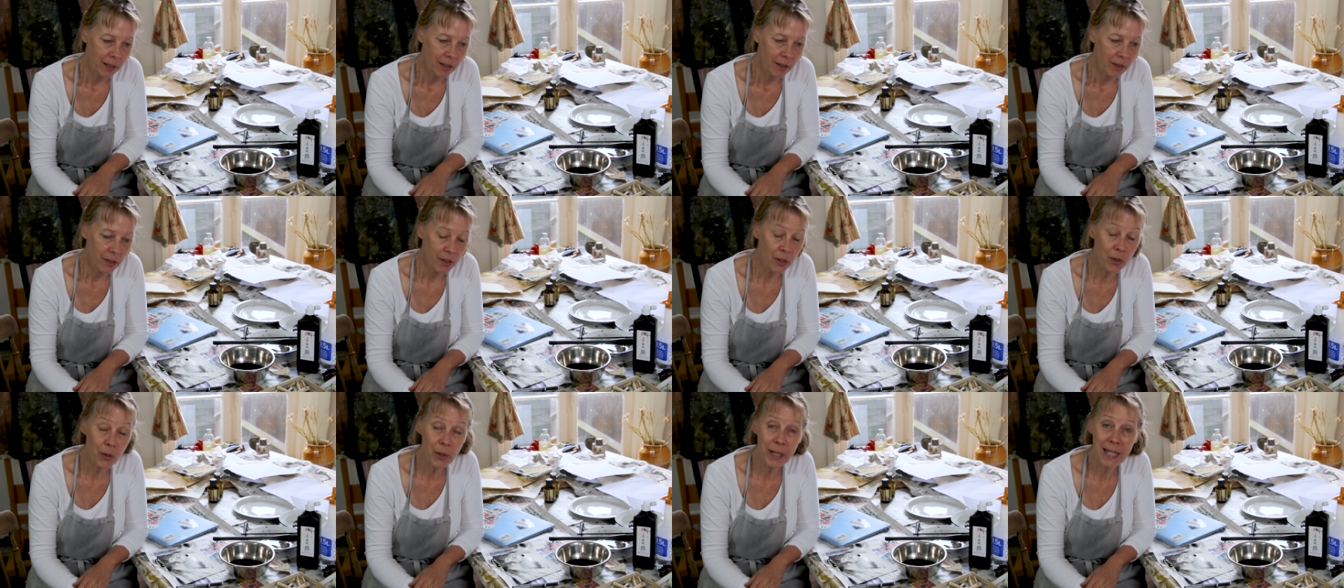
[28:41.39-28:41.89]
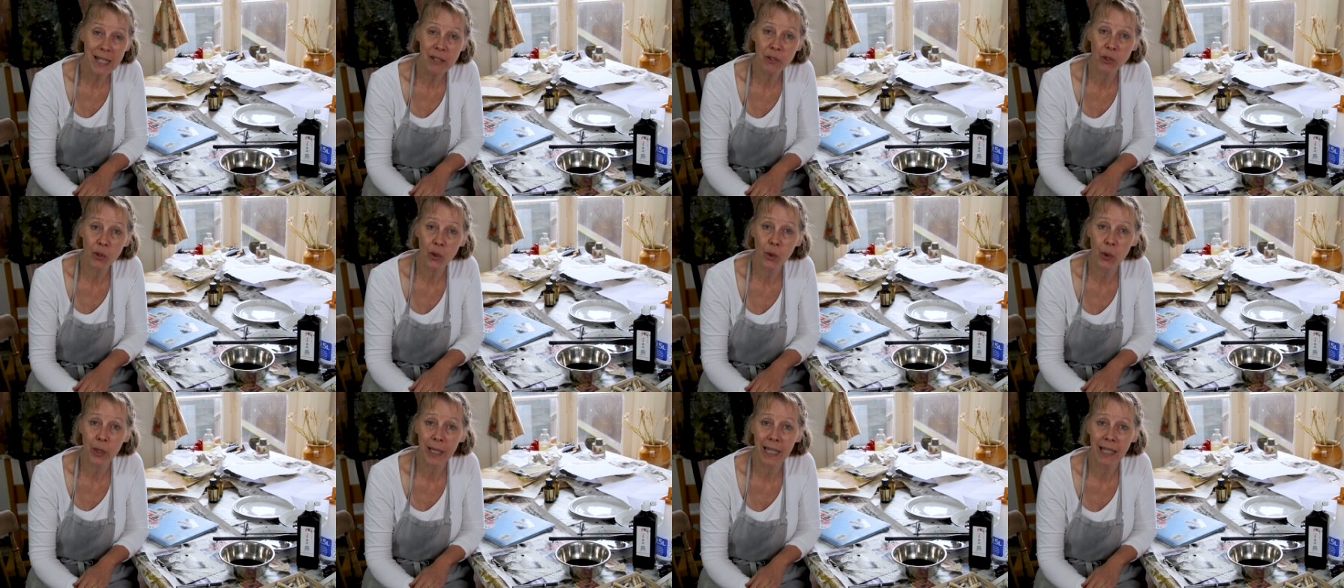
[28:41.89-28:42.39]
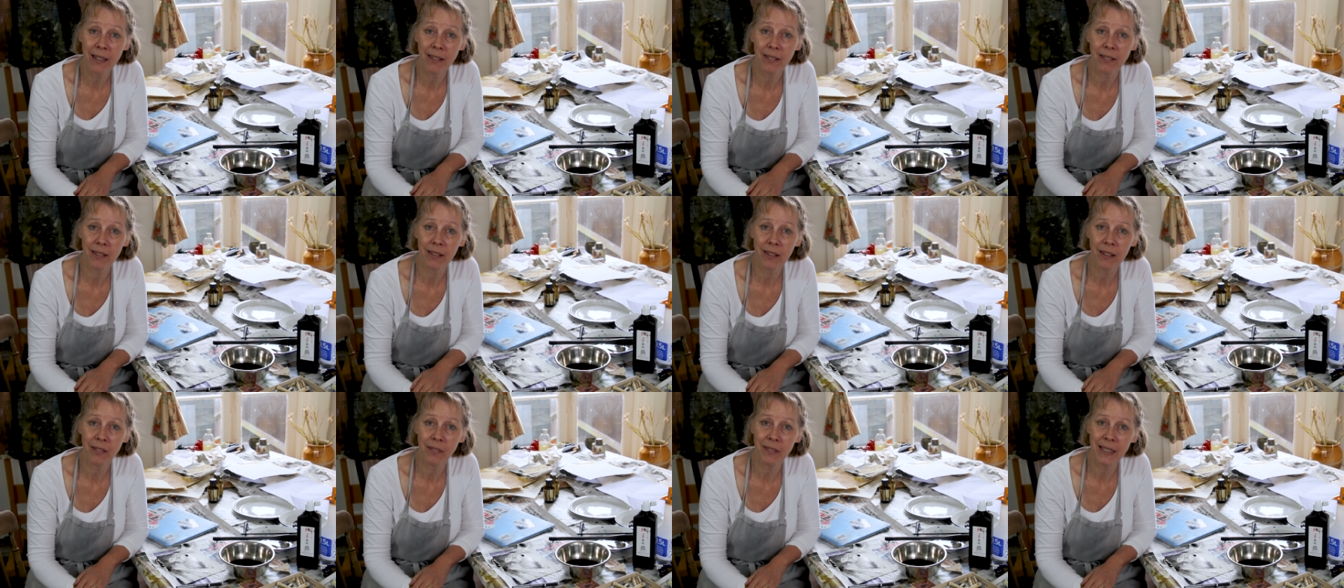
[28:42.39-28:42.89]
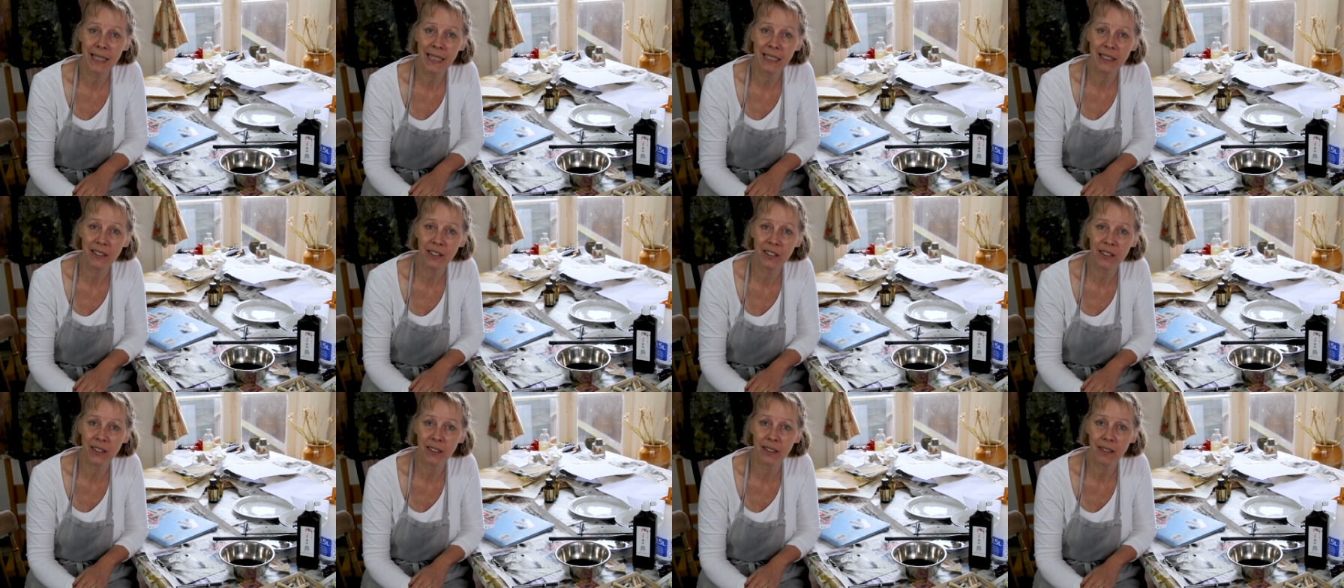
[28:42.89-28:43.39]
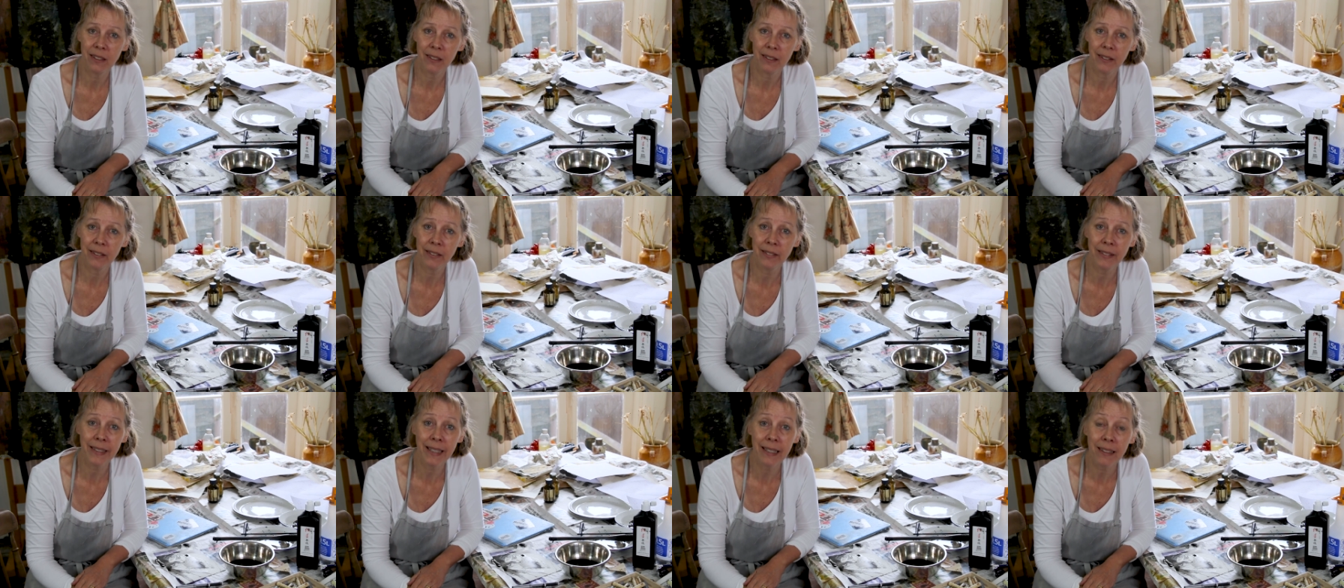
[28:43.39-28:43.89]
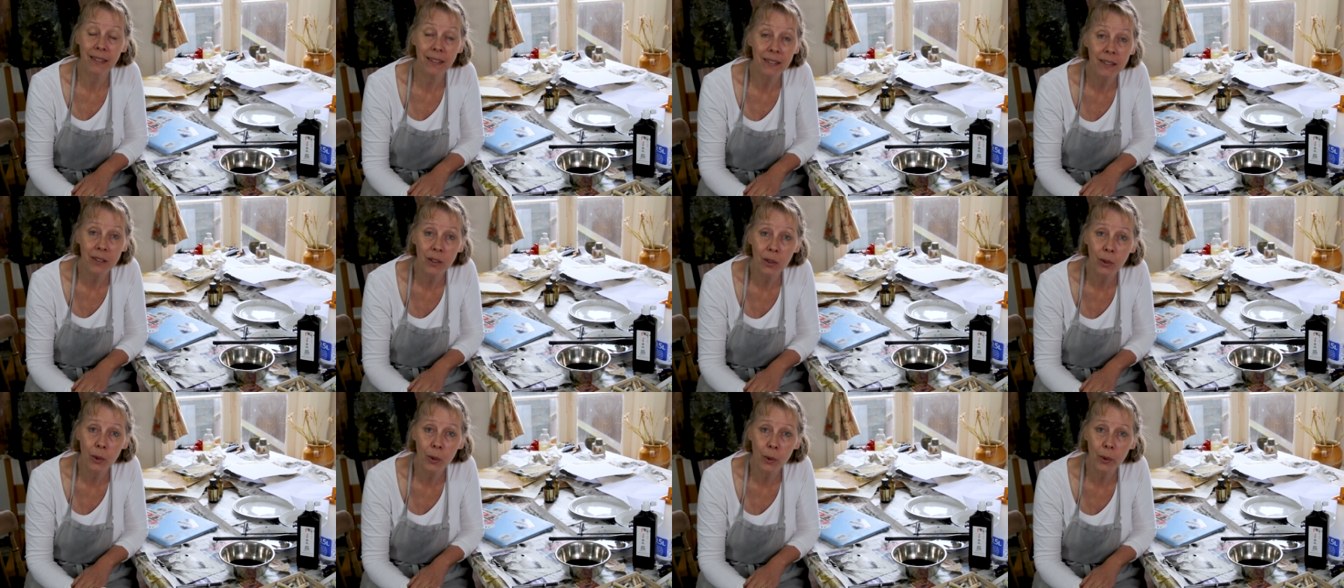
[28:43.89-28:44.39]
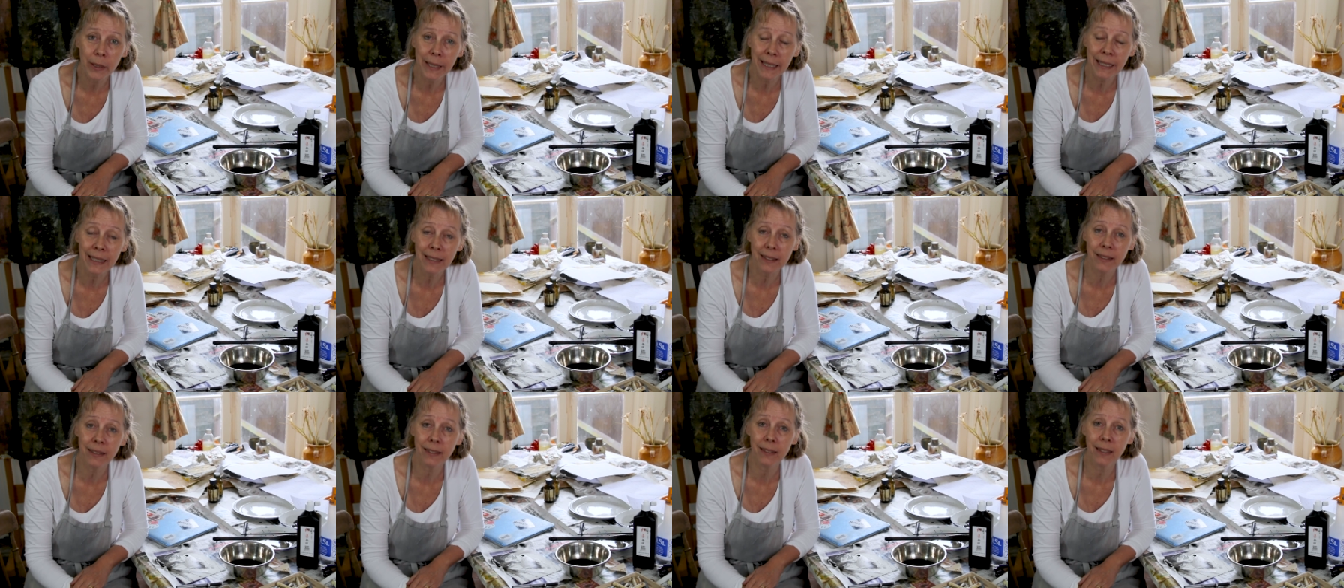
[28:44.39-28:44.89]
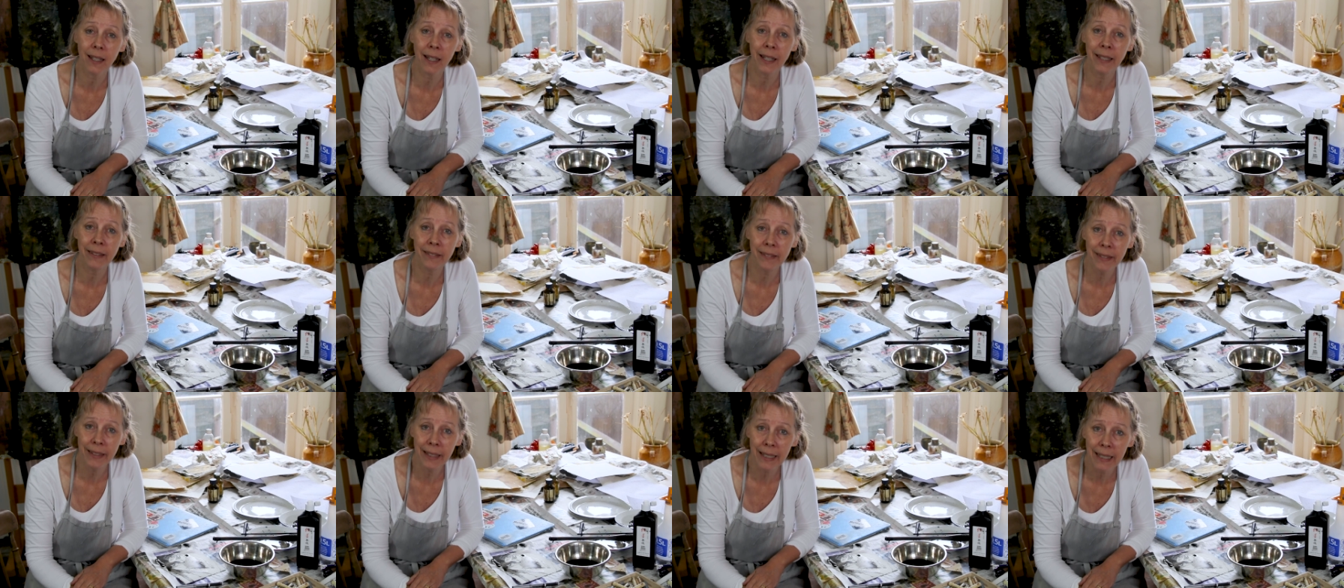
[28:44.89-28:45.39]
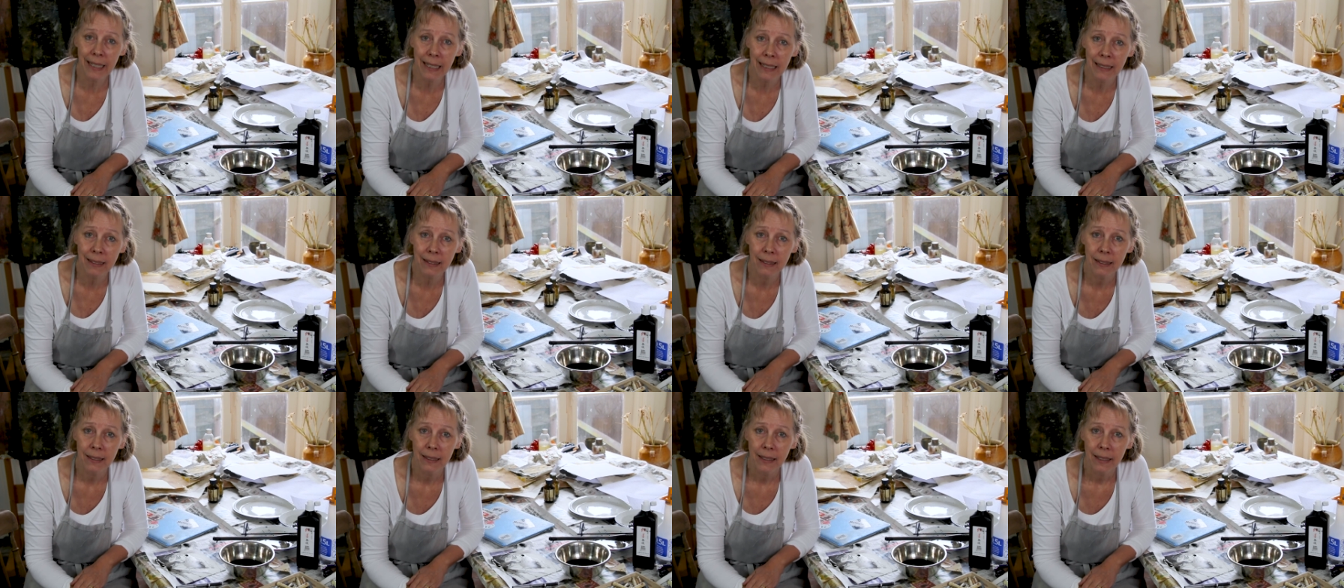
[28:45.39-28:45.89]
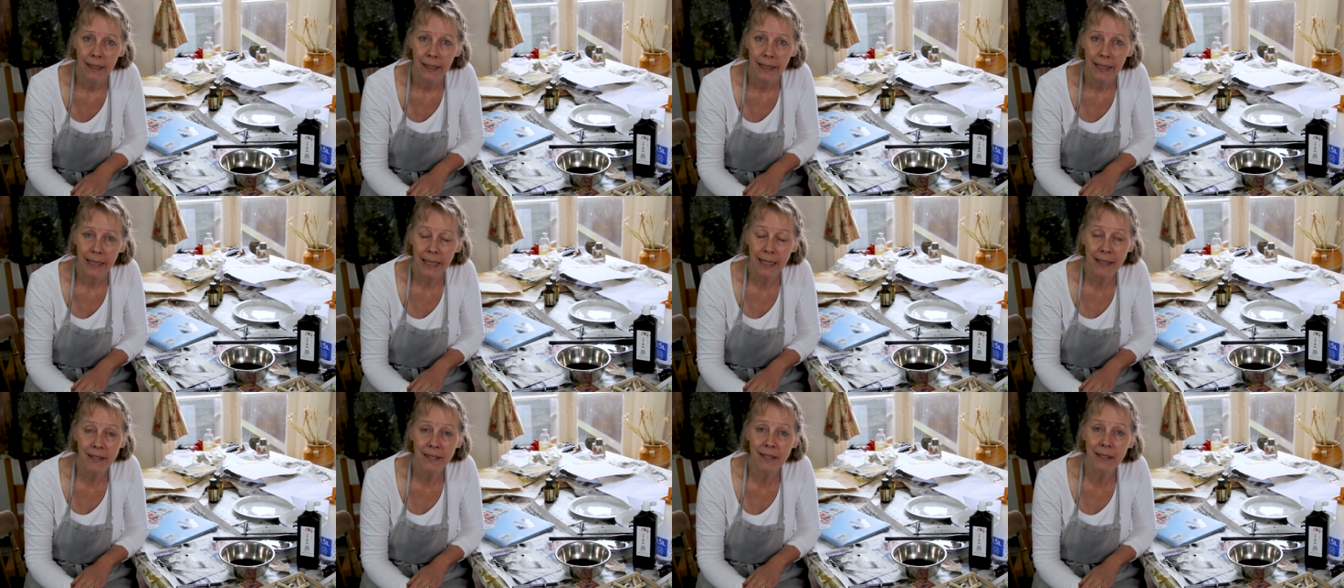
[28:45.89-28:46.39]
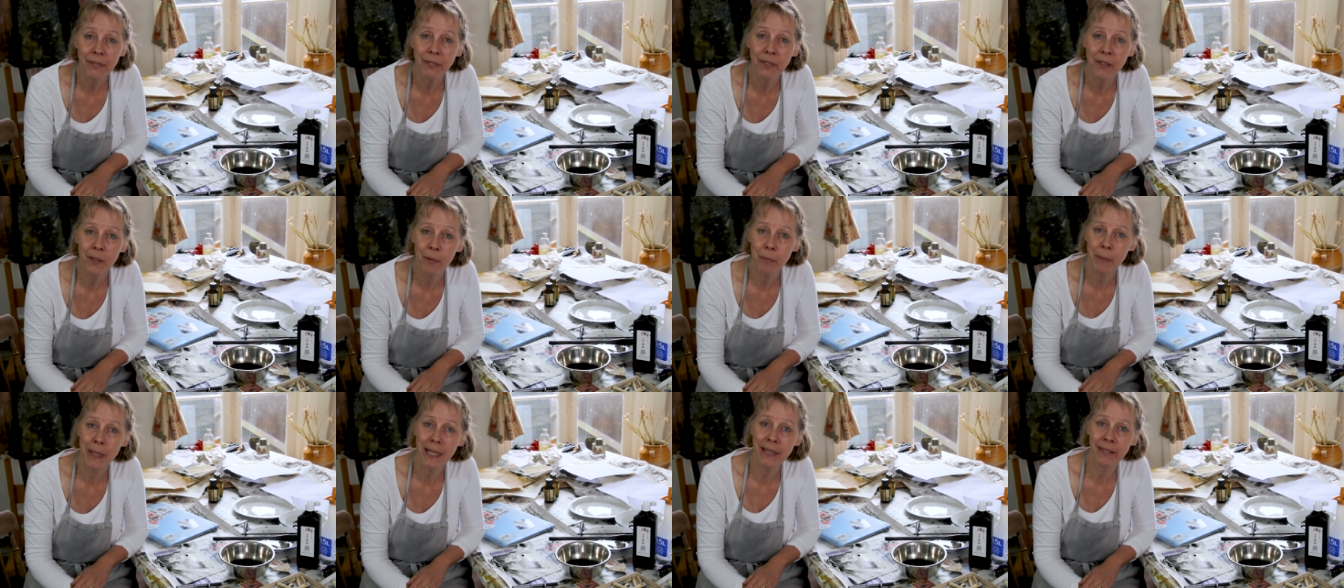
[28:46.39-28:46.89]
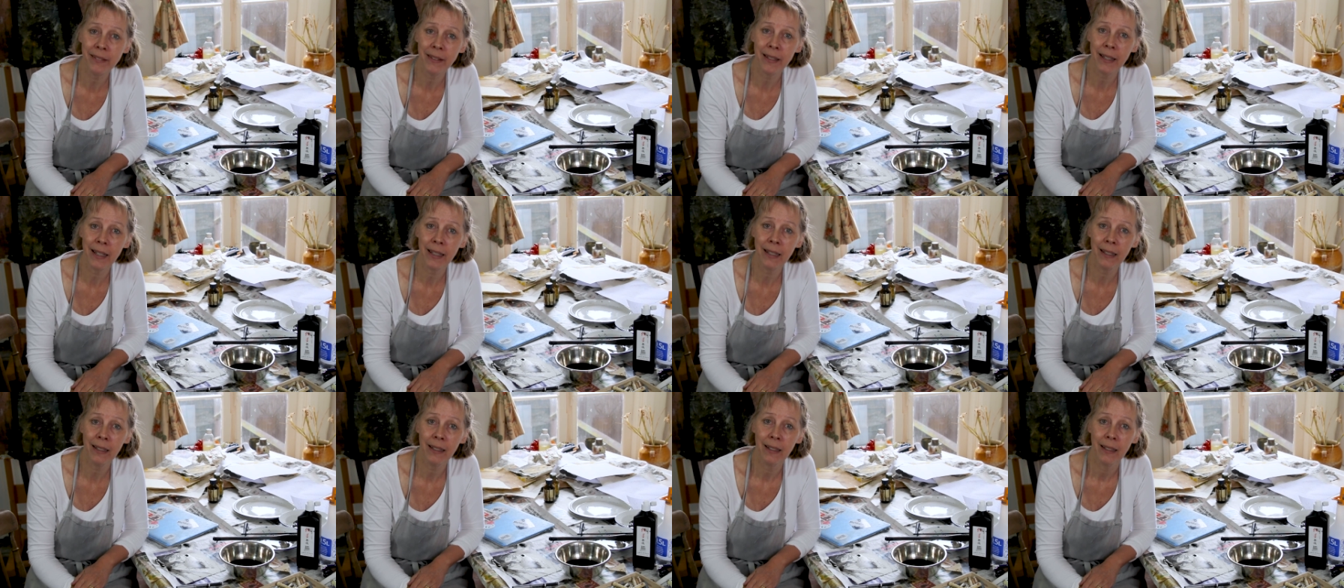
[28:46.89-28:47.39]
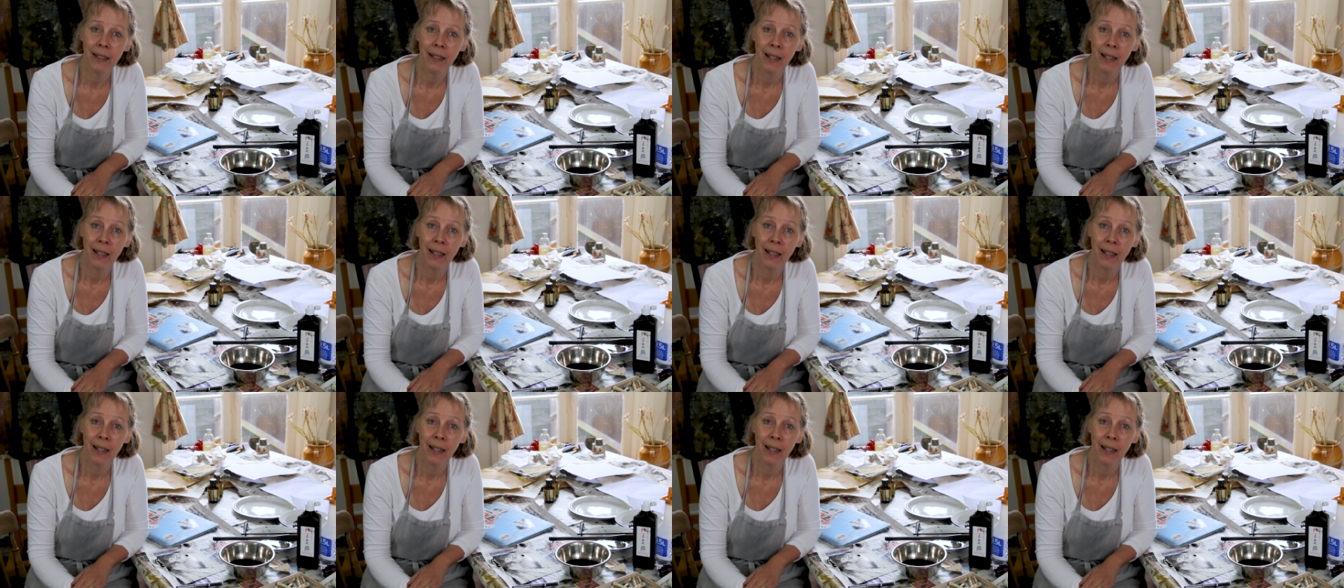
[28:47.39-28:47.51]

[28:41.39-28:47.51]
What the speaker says: 3 drawings of each still or each idea in different media